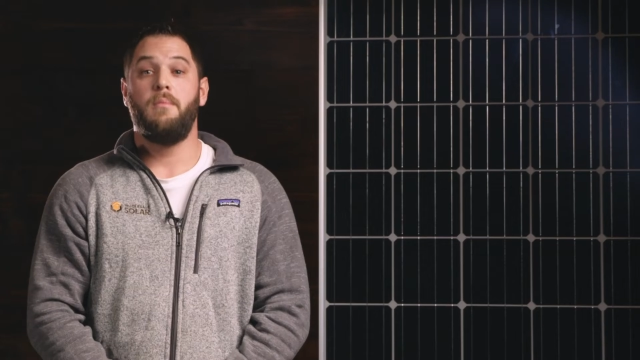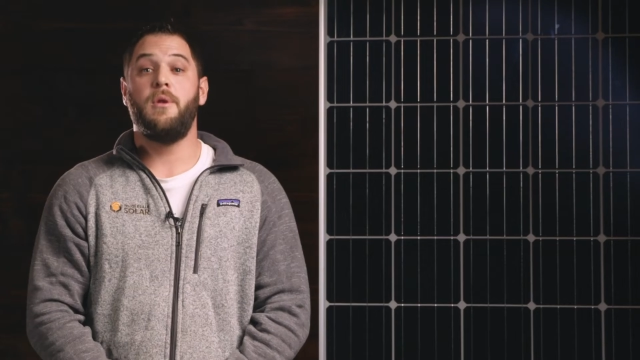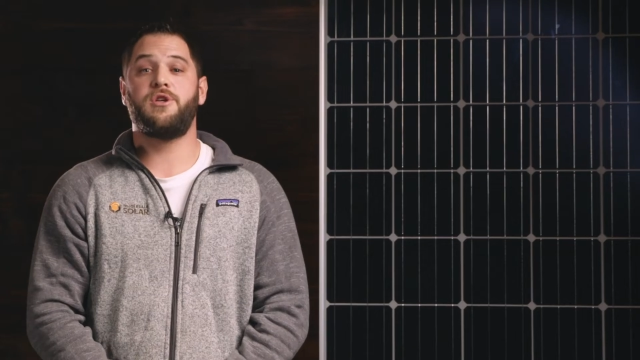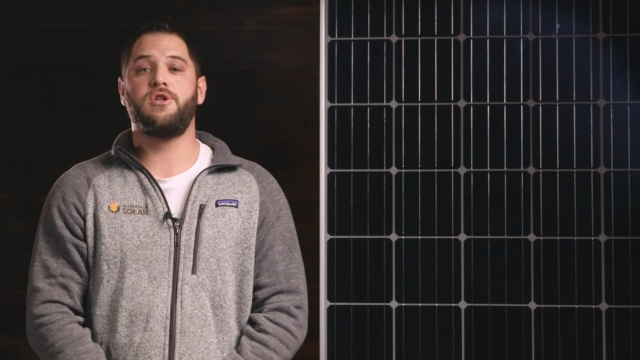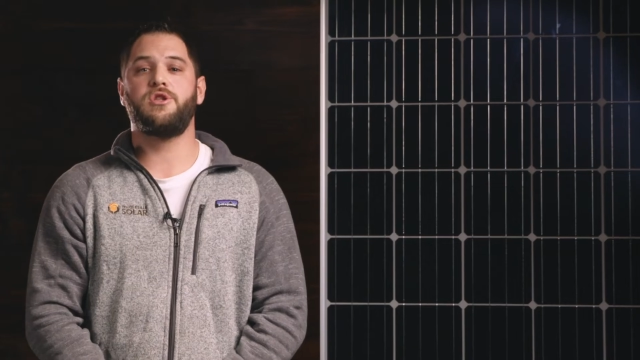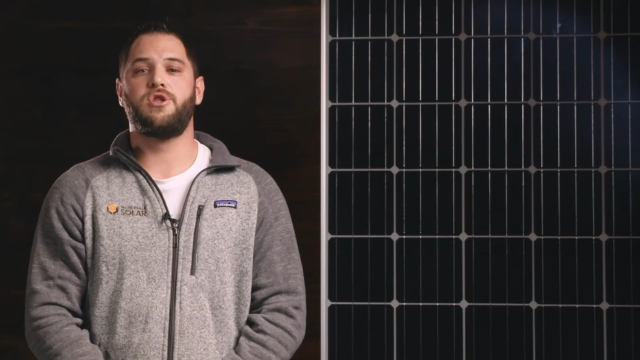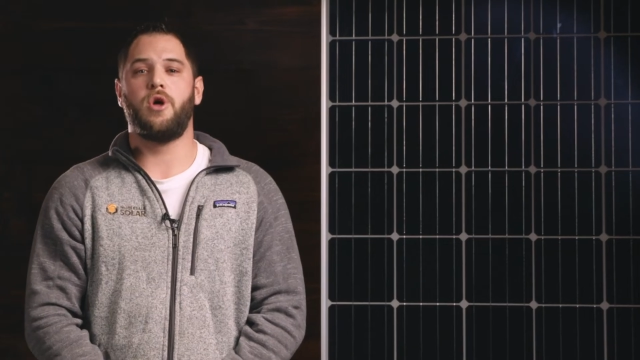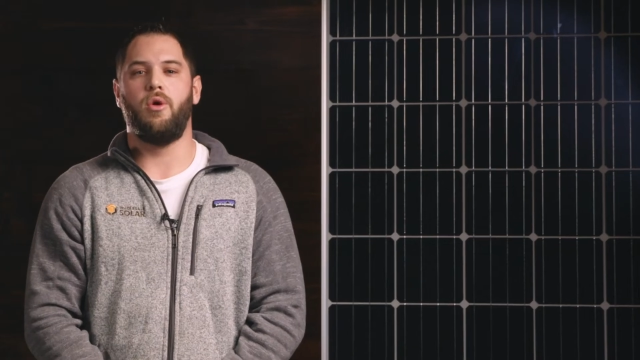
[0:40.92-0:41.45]

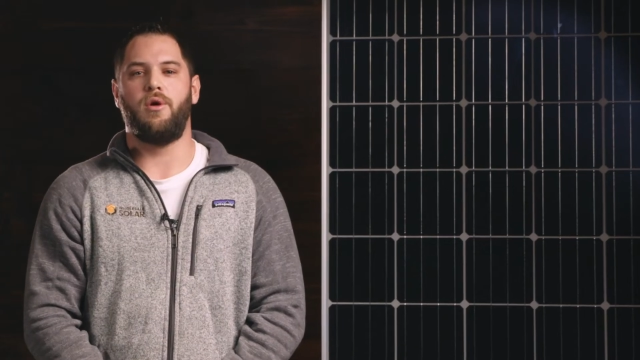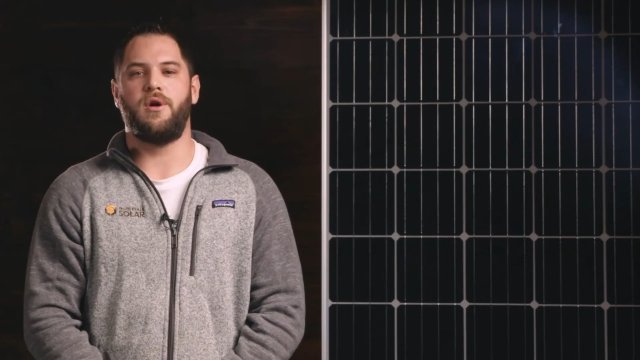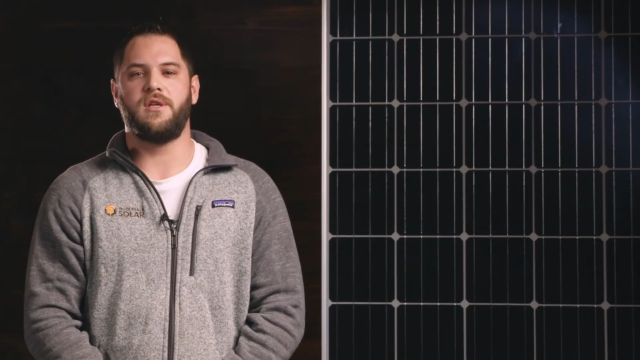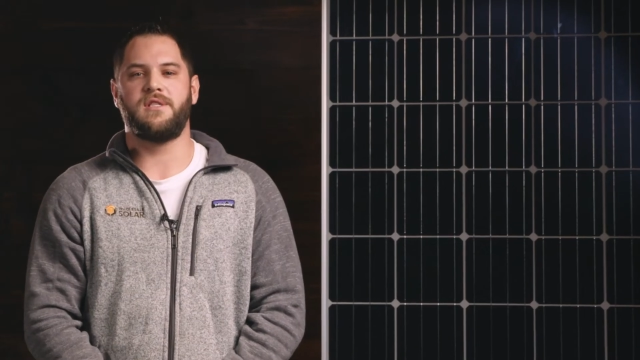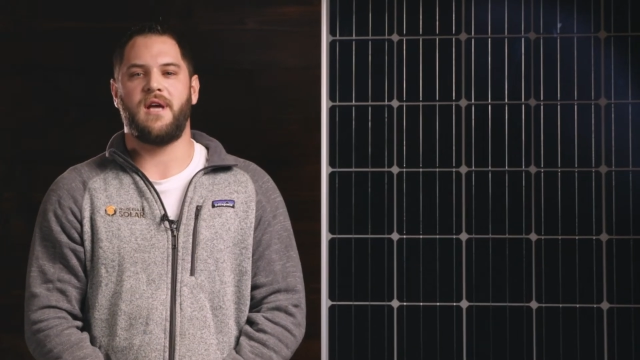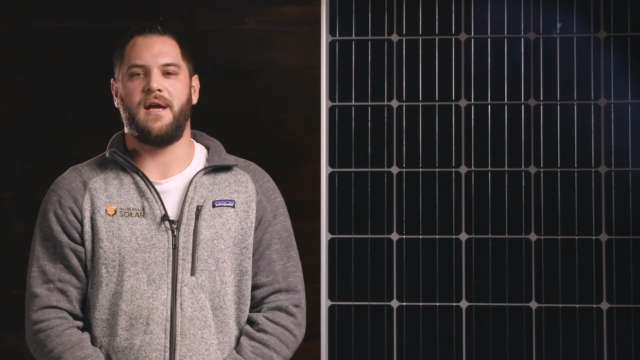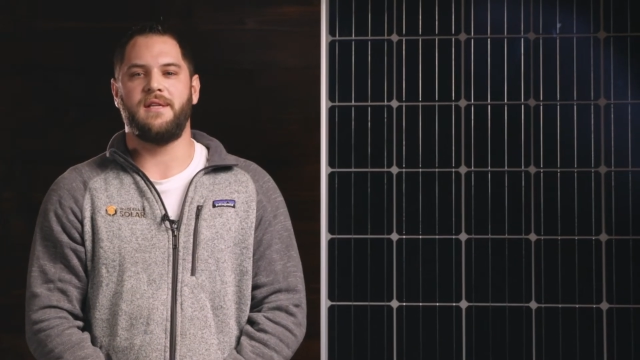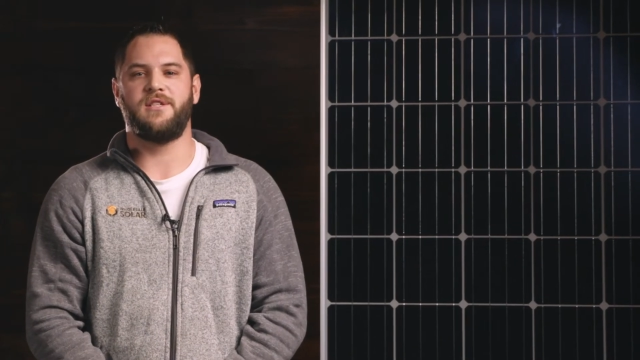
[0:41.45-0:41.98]
Mission Solar
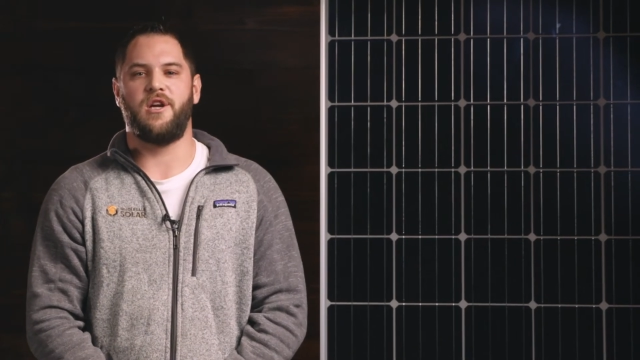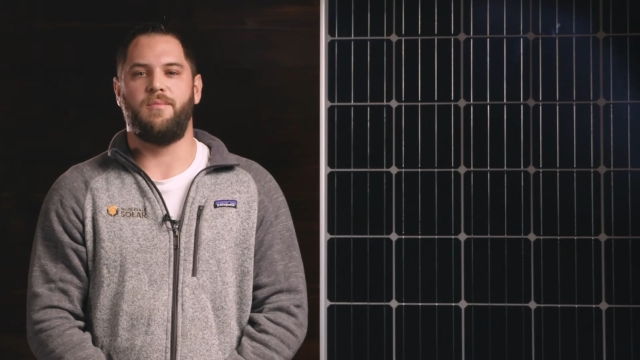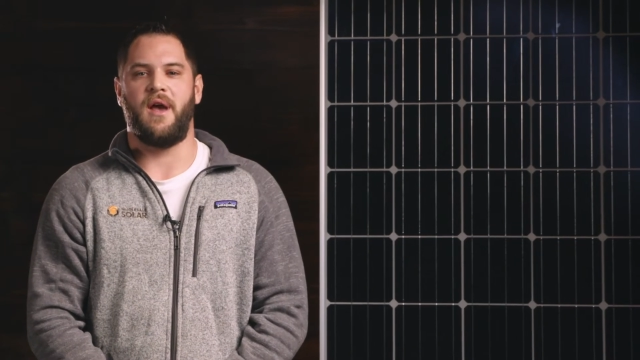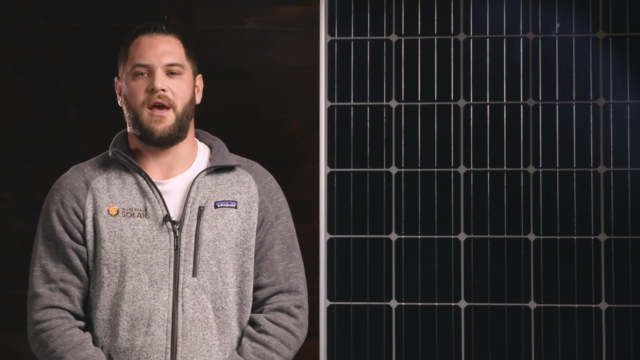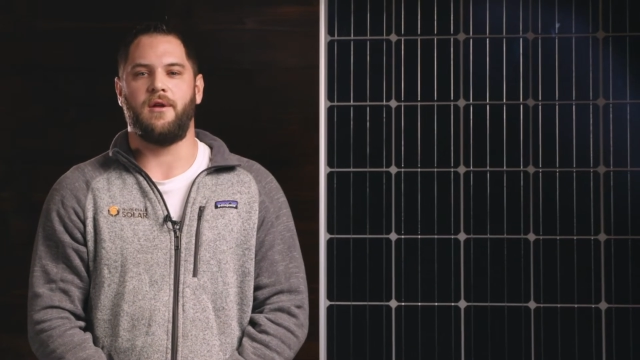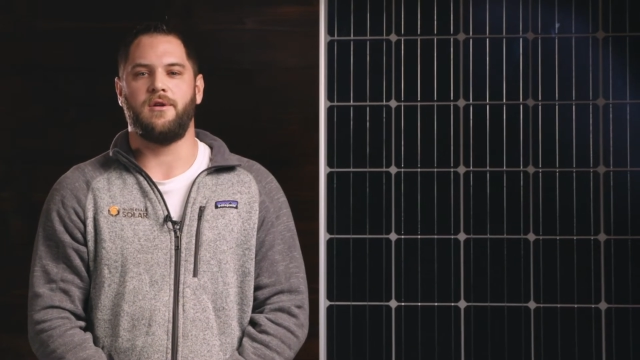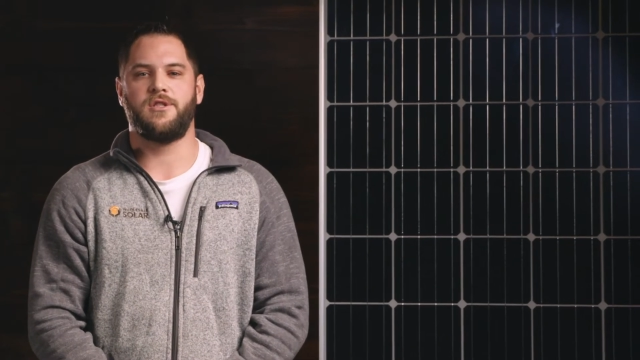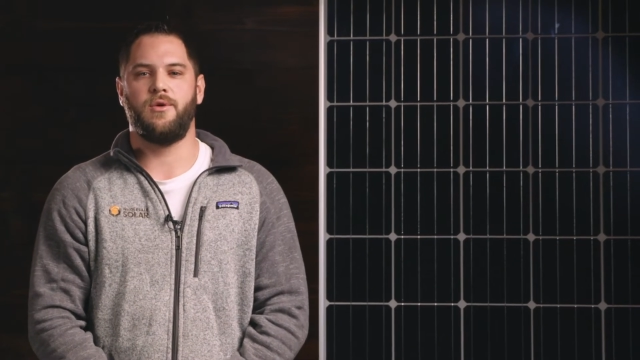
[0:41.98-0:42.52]
designs their
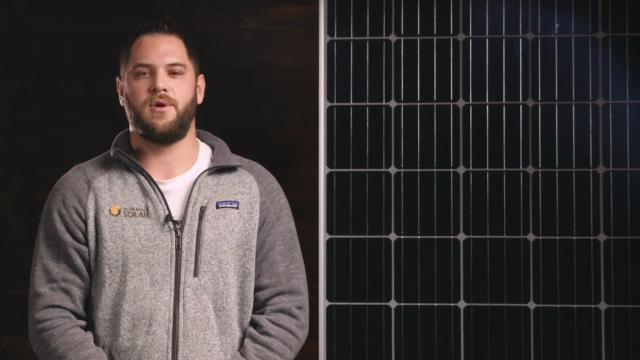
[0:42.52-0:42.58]
panels